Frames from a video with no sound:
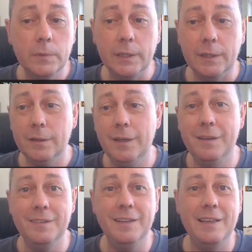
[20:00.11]

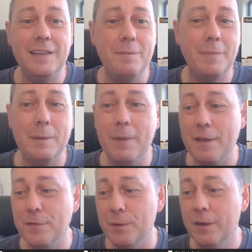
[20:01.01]
in
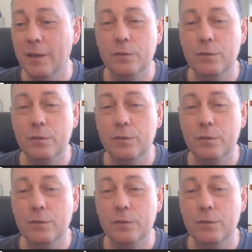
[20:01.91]
my view.